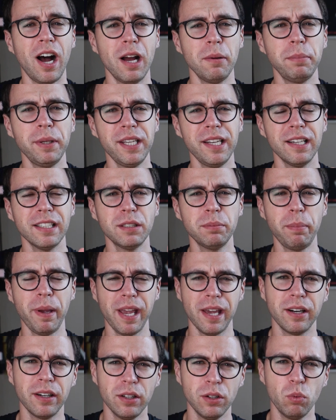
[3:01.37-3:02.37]
IPS
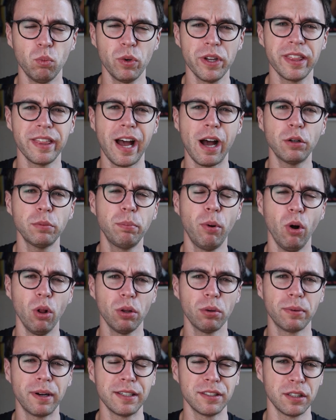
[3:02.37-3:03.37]
panel without
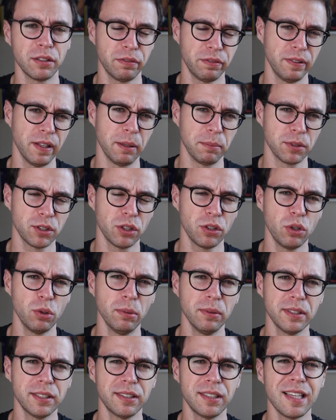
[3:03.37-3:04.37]
polarizing film, so you
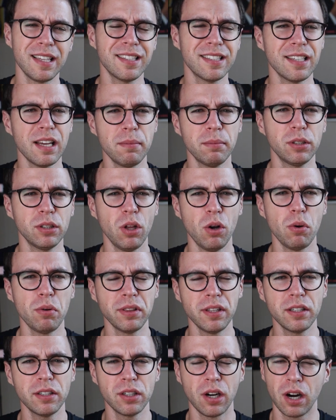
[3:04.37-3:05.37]
will see some glow
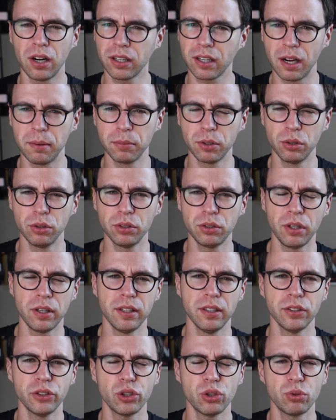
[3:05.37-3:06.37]
in the dark. I'm going to
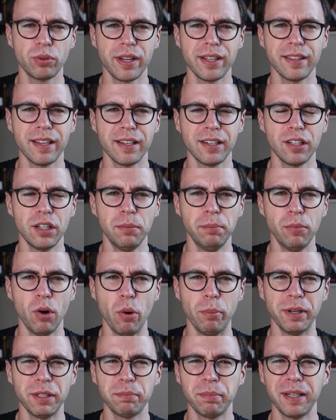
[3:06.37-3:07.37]
illustrate that in a
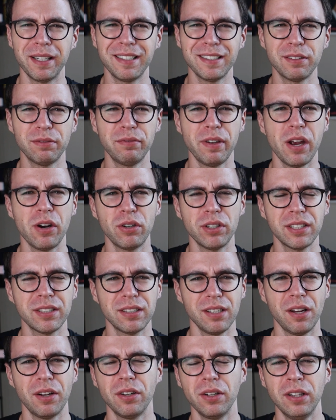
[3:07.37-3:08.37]
moment, but it's very
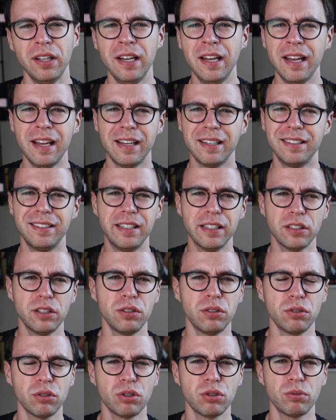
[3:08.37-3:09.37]
subtle. It
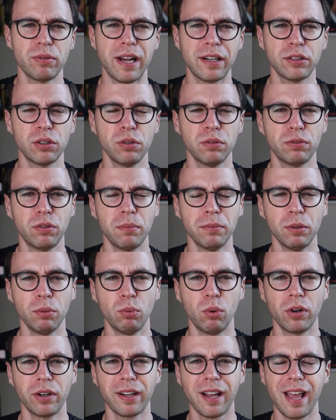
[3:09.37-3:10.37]
doesn't distract you from the
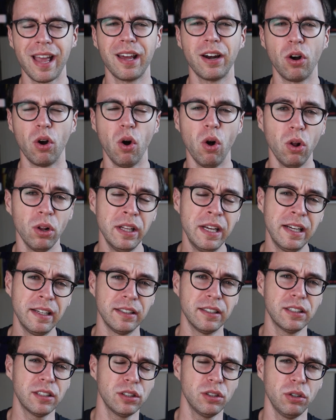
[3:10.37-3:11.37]
work at all.
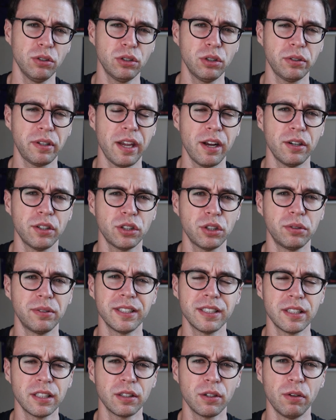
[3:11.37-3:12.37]
This is also
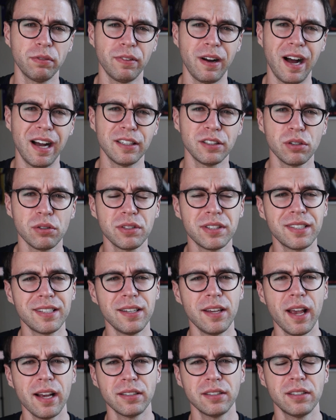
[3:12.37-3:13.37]
characteristic of Eizo
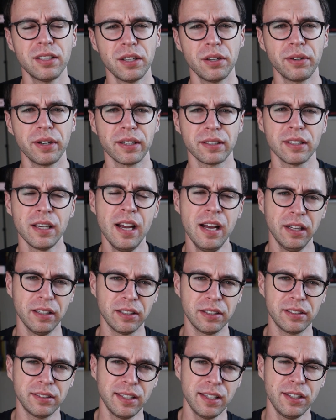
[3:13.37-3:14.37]
CS series.
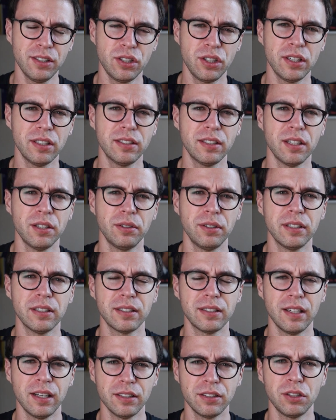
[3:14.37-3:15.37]
The CG series
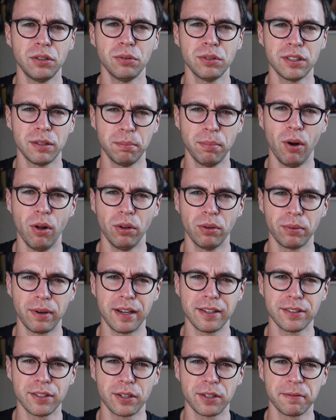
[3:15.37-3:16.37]
does use the
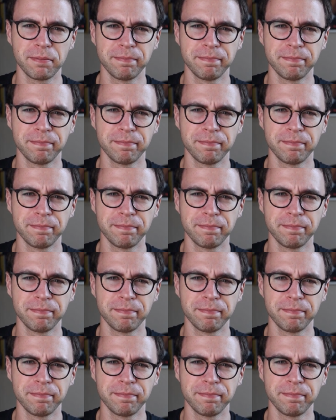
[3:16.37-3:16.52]
polarizer.